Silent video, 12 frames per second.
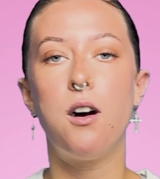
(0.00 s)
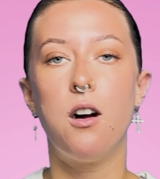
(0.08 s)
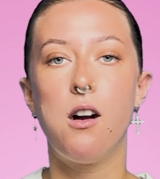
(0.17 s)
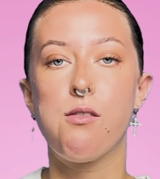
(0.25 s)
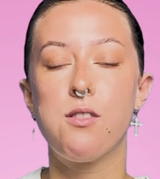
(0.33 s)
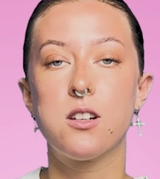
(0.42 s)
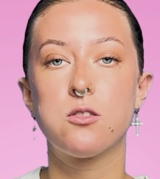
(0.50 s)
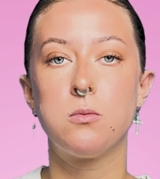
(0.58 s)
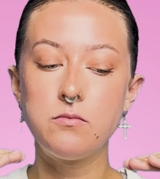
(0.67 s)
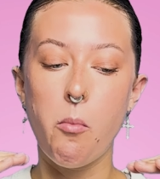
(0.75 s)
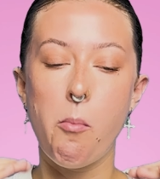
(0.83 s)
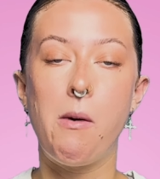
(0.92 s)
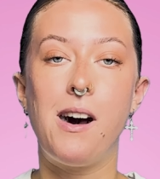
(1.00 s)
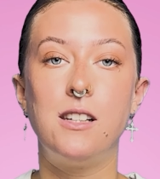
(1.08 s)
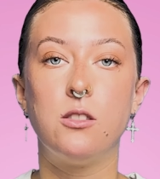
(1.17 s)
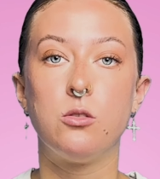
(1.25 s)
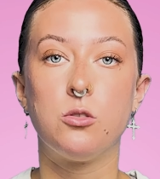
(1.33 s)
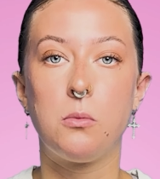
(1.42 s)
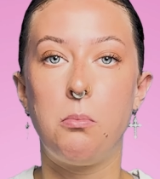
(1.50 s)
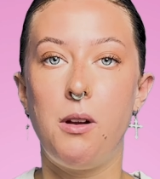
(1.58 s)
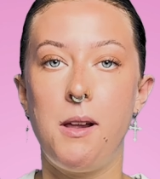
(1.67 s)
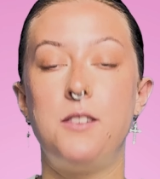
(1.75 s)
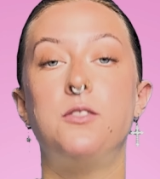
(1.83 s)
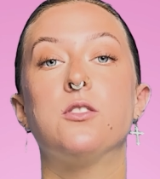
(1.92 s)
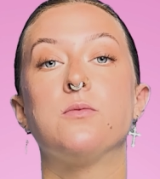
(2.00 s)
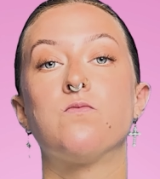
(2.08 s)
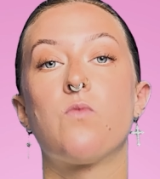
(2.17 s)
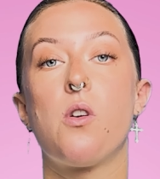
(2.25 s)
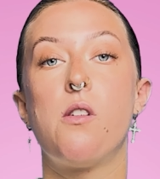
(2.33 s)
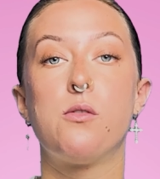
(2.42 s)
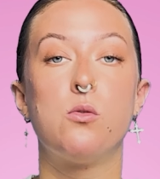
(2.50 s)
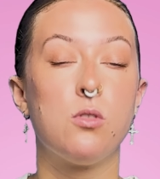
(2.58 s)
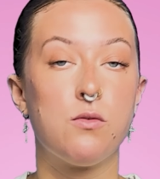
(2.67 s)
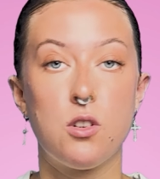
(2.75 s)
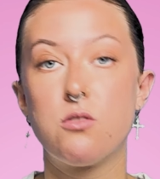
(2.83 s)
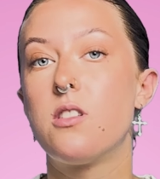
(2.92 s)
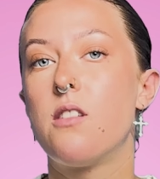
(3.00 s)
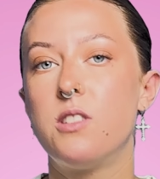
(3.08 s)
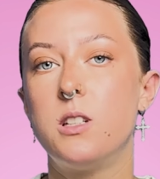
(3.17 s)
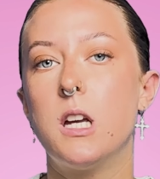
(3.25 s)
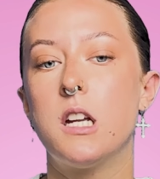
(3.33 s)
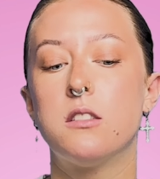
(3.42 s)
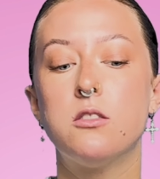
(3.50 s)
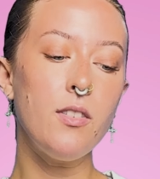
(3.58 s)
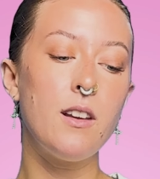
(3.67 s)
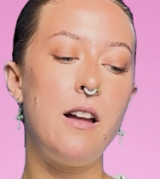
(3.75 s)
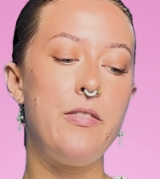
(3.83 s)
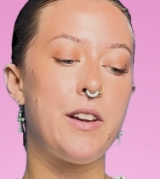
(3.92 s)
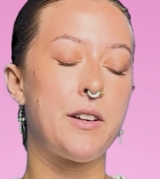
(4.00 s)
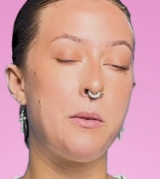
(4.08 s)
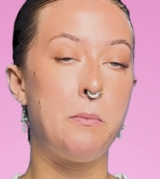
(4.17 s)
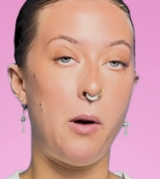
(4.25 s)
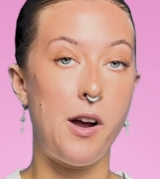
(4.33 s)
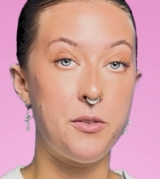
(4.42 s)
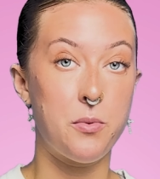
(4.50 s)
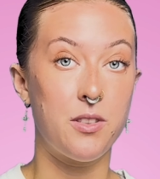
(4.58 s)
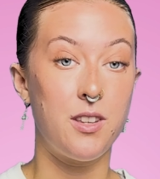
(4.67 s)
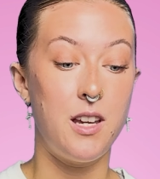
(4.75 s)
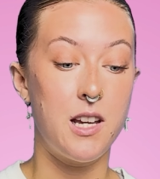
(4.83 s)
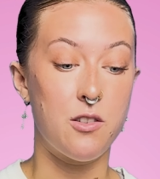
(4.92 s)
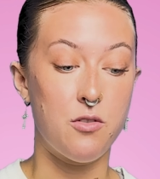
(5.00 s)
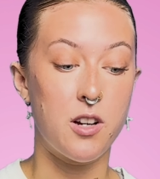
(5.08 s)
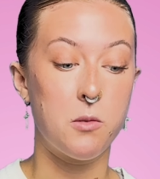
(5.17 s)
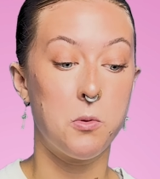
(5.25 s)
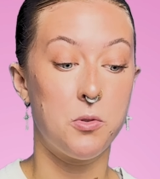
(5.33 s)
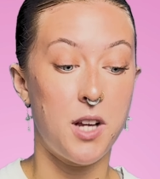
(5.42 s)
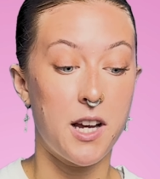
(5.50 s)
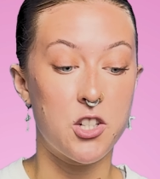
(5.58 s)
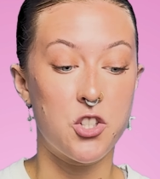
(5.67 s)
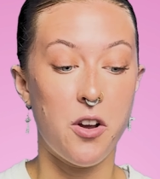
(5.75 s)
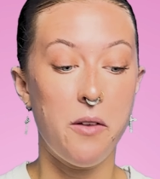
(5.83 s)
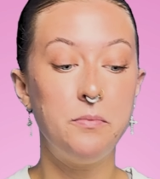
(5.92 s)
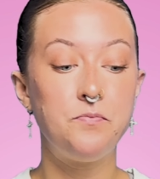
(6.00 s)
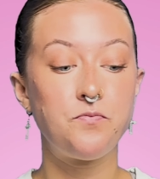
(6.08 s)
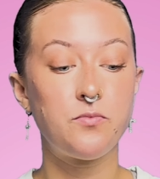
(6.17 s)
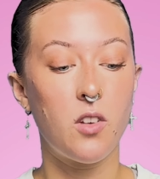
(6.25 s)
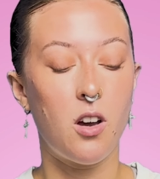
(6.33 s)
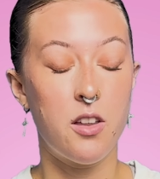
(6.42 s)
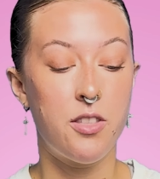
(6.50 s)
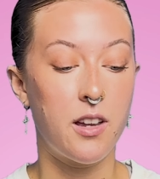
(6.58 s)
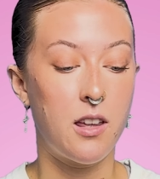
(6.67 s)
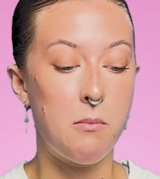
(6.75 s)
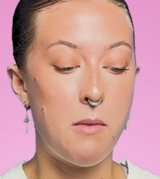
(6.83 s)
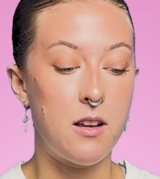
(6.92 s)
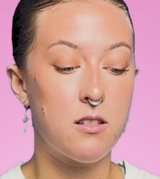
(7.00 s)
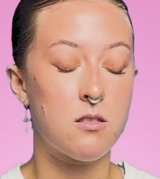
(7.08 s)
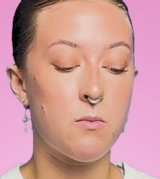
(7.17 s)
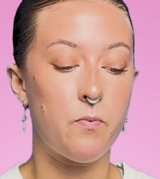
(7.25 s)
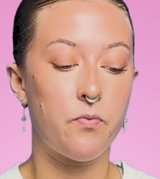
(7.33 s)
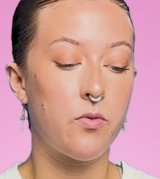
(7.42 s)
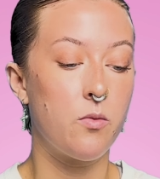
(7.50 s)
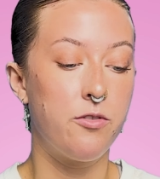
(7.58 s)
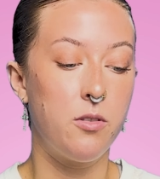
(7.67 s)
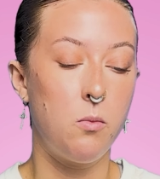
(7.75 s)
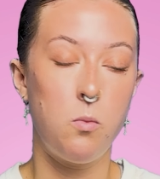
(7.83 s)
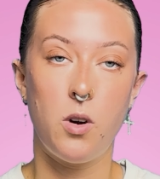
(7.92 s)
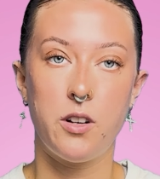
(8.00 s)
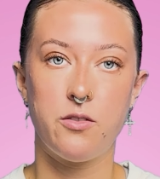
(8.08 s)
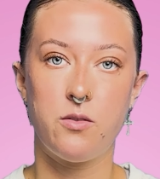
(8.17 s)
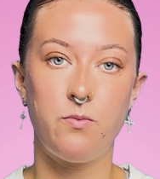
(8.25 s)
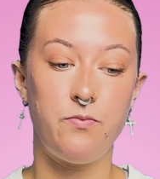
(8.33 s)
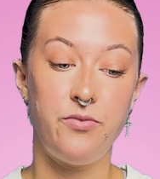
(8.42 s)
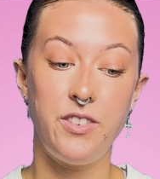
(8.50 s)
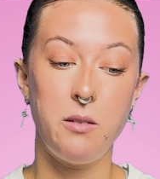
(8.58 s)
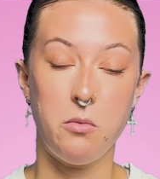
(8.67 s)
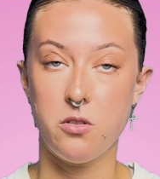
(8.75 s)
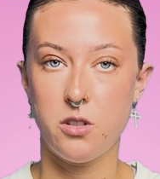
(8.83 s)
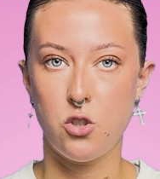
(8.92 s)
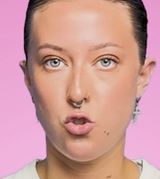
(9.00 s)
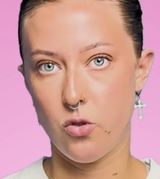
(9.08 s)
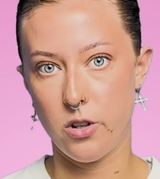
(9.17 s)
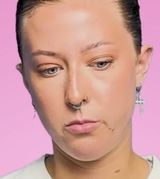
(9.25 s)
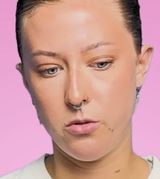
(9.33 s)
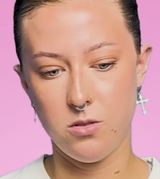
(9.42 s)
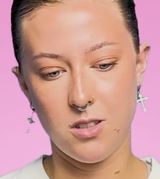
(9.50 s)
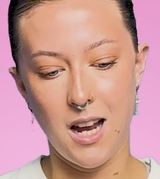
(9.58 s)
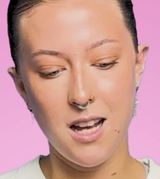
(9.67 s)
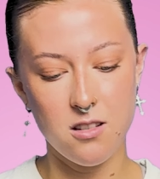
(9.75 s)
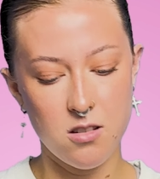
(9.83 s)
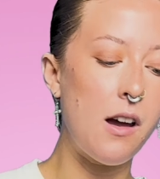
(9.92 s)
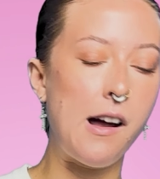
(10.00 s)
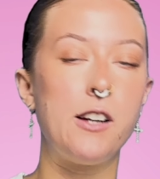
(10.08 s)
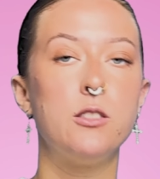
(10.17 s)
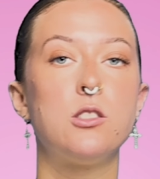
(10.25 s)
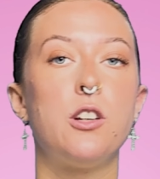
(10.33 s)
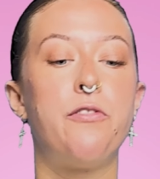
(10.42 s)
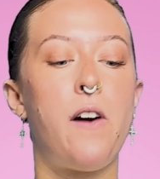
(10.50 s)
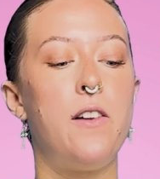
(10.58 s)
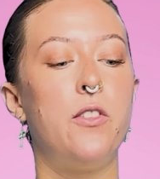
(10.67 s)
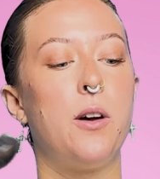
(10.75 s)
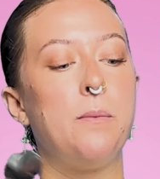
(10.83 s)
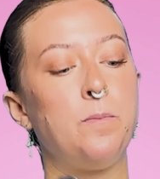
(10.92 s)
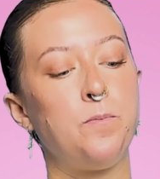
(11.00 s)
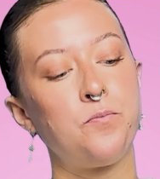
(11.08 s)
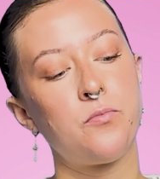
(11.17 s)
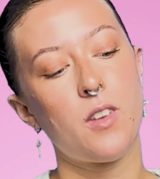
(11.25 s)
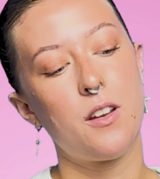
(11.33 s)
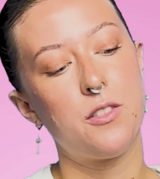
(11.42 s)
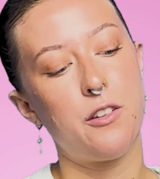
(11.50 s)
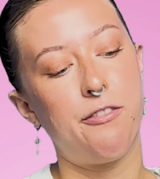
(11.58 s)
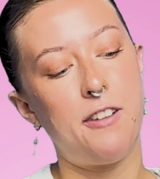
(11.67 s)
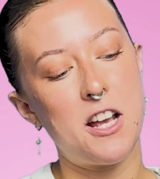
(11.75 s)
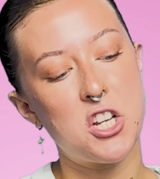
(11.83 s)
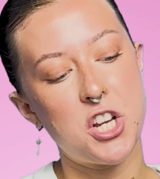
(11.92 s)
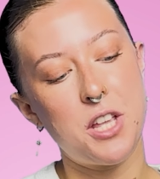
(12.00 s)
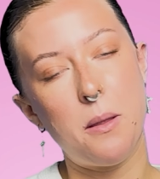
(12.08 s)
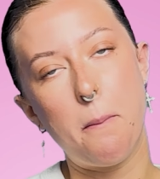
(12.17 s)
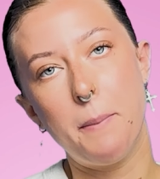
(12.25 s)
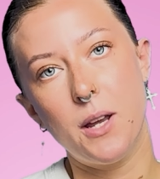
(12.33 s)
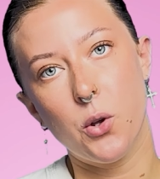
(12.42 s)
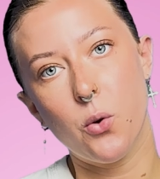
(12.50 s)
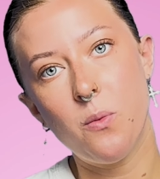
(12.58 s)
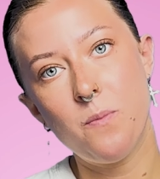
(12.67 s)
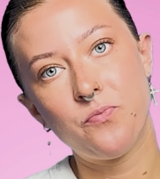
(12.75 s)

perfect mild blend of all of those lovely things. And then combined with the incredible texture, I think it makes for one of the most enjoyable snacks. I also find that the flesh in the middle